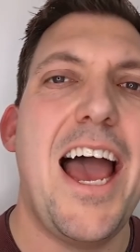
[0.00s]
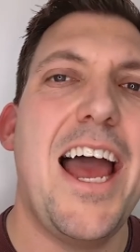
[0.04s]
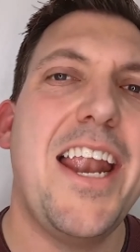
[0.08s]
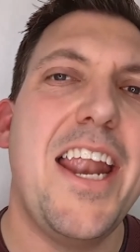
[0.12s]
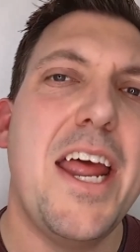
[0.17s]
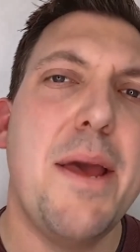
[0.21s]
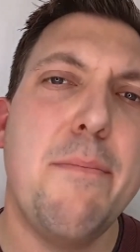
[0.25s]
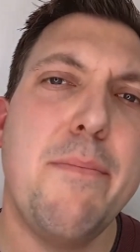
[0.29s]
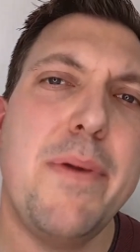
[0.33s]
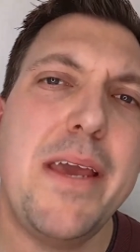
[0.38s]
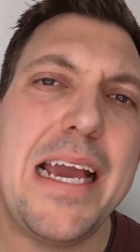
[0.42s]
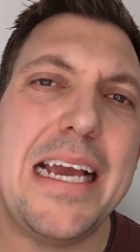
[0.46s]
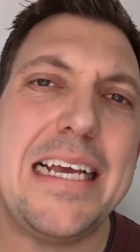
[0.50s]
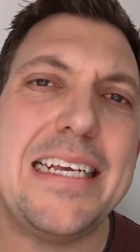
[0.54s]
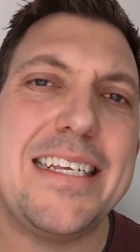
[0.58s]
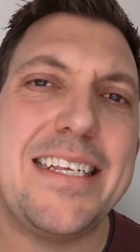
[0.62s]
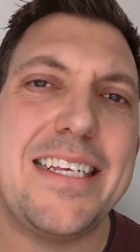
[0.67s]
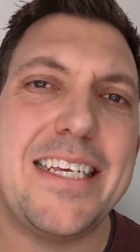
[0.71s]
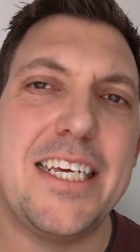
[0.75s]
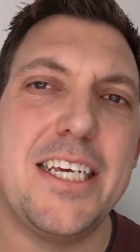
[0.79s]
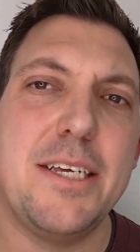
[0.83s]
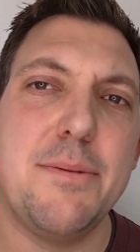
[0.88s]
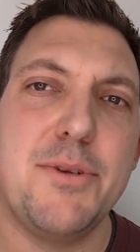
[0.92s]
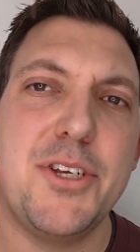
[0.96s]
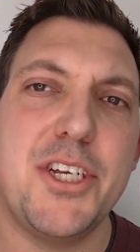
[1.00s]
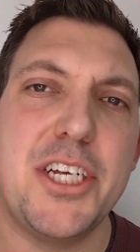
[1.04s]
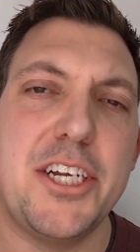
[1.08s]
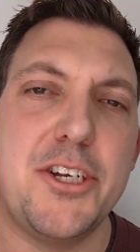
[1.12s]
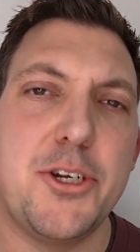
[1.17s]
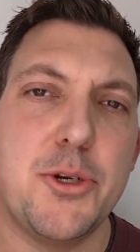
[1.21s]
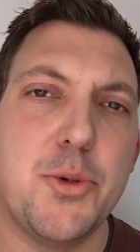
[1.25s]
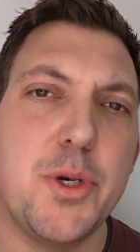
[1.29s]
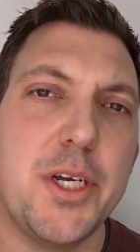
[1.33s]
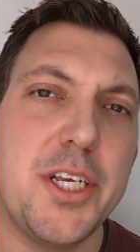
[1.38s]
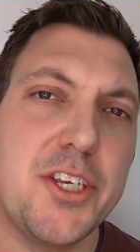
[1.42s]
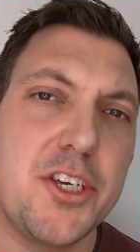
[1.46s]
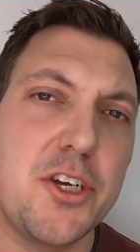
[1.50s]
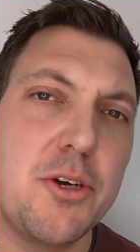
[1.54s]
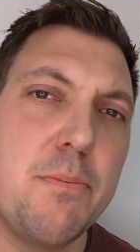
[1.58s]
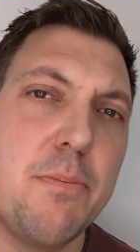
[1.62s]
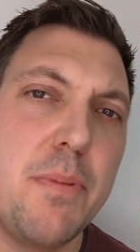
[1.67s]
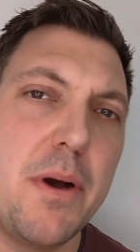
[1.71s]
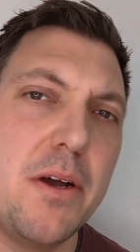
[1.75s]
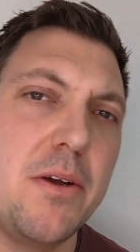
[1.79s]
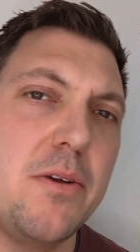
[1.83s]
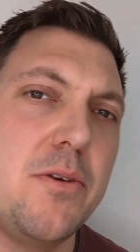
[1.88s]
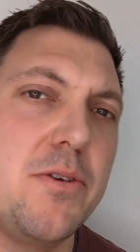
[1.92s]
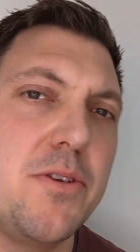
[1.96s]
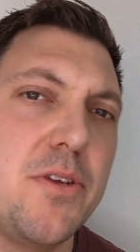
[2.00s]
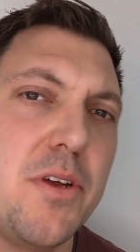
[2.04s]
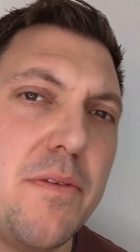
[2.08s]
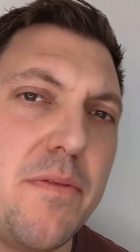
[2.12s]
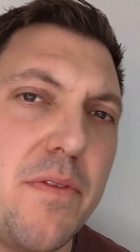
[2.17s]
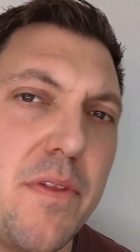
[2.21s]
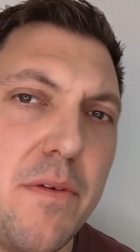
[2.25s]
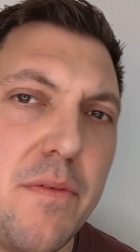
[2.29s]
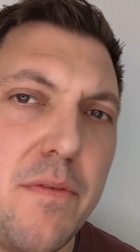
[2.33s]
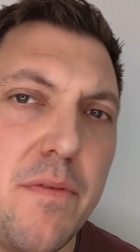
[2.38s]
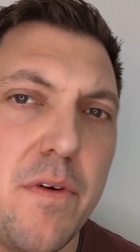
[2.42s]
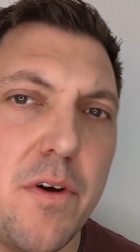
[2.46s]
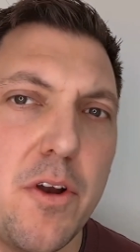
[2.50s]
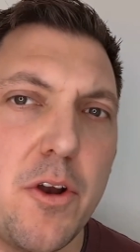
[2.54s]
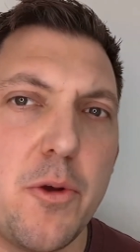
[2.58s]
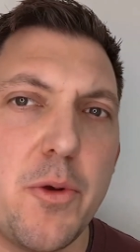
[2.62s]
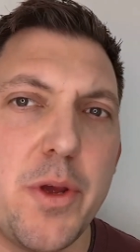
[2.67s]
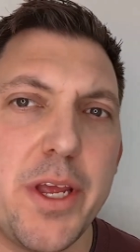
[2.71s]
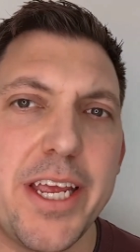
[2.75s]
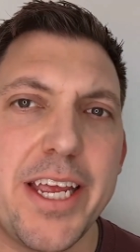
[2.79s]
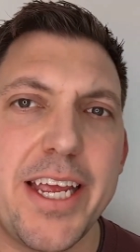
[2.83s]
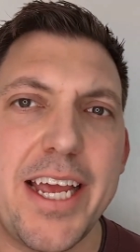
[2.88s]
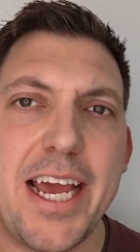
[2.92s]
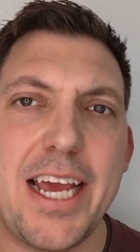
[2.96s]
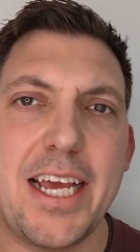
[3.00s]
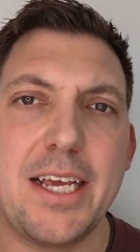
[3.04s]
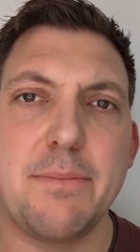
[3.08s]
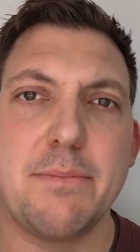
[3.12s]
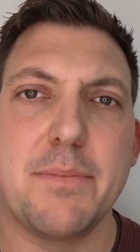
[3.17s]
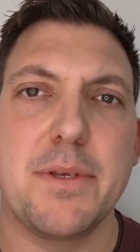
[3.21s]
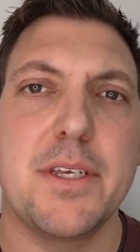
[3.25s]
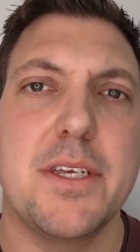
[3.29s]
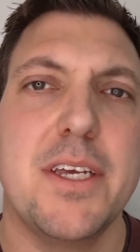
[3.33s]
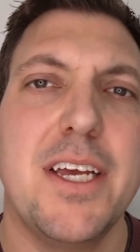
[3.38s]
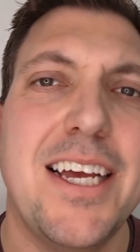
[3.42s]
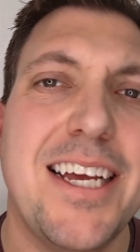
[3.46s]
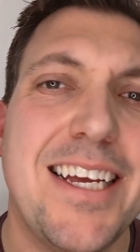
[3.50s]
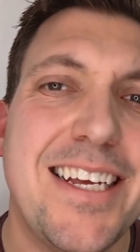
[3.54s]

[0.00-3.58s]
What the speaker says: An NBA's team schedule is composed of the following games: